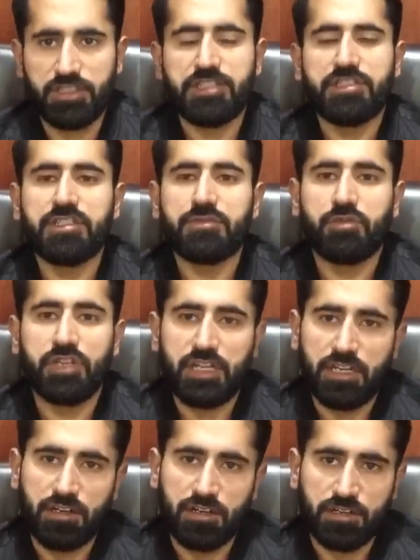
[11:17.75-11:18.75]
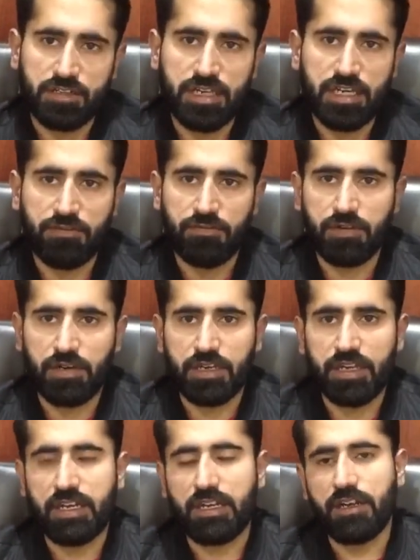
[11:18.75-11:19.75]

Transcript: Justice Munir gave again